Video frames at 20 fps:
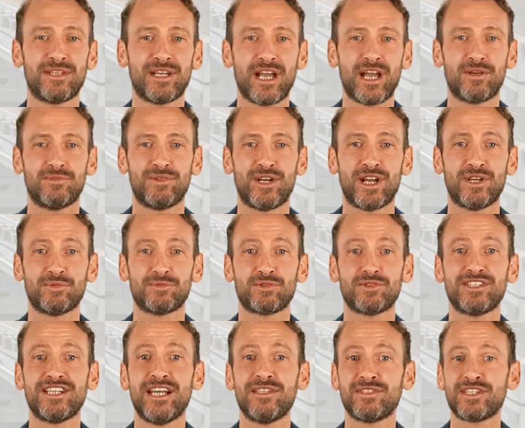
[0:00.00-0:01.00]
Available
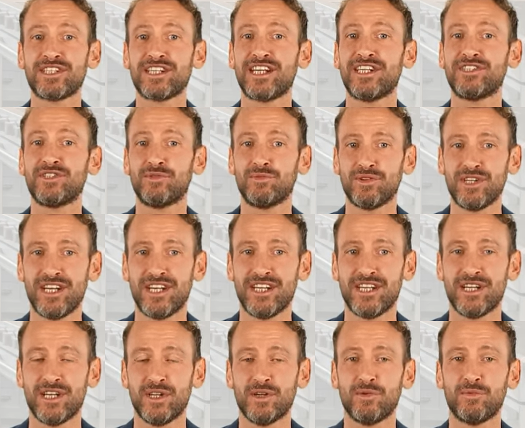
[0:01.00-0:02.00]
seven days a week,
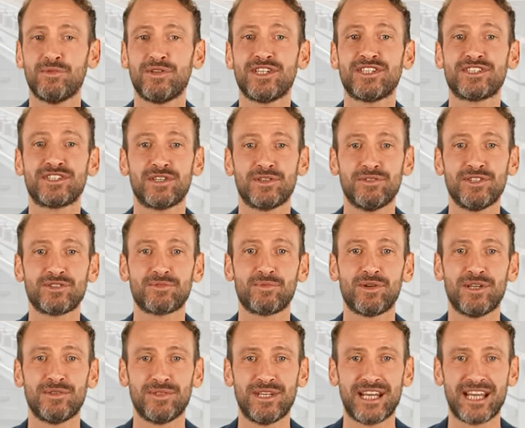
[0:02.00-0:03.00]
we service
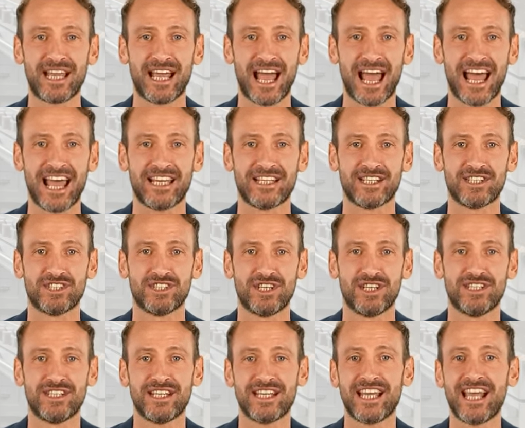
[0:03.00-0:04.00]
Whitby and the
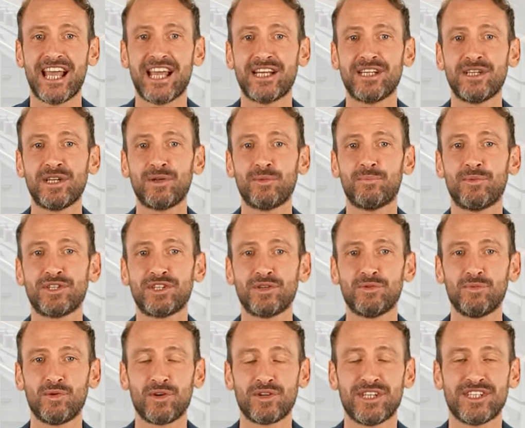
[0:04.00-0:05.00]
GTA with a
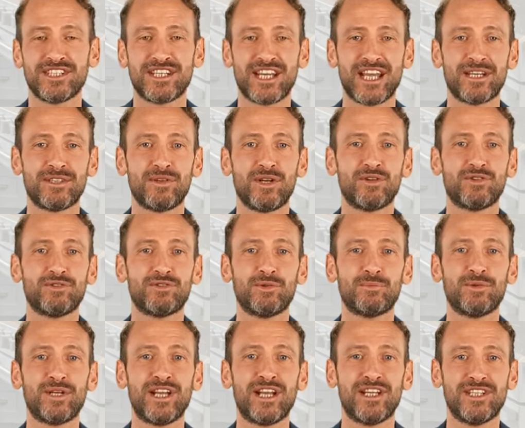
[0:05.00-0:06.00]
warranty on most
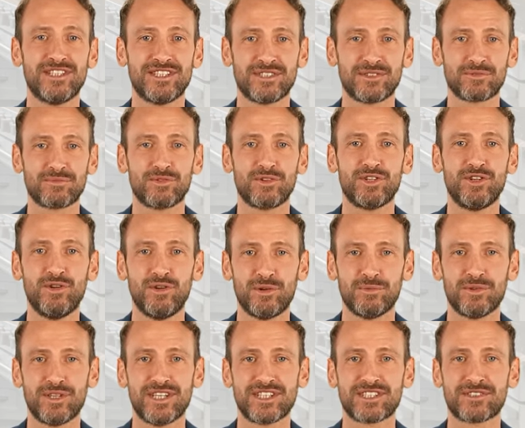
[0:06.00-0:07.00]
repairs for your
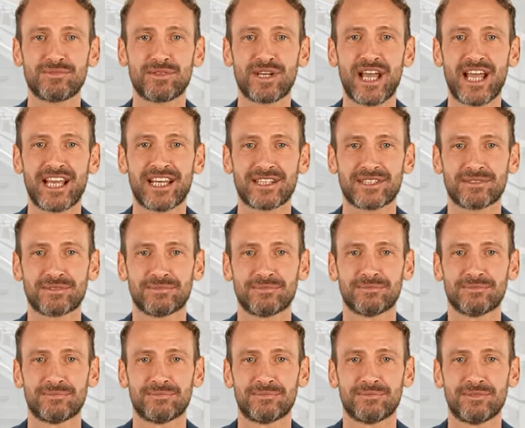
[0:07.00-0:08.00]
peace of mind.
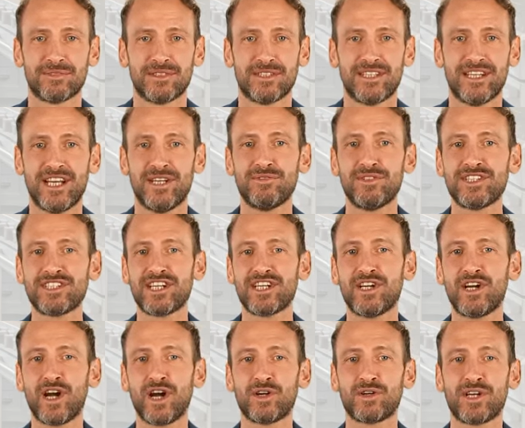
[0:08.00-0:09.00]
Give us a
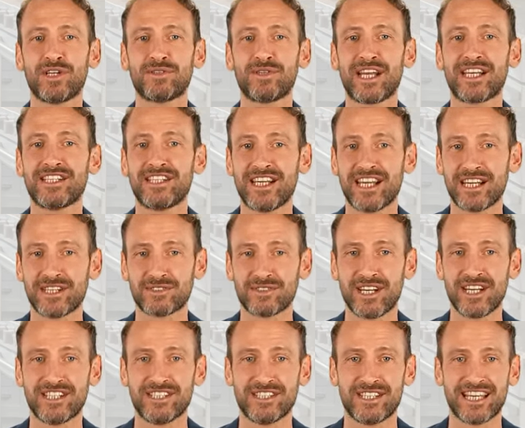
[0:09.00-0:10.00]
call and let's get it
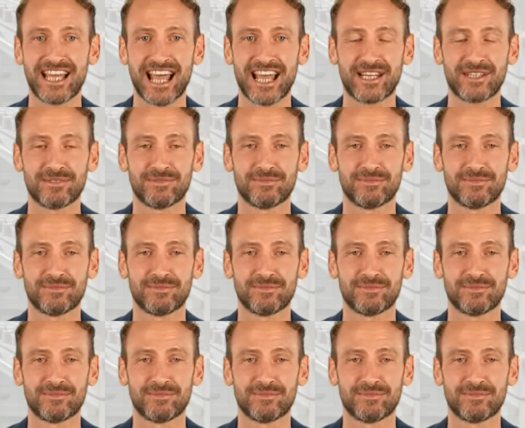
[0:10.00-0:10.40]
fixed today.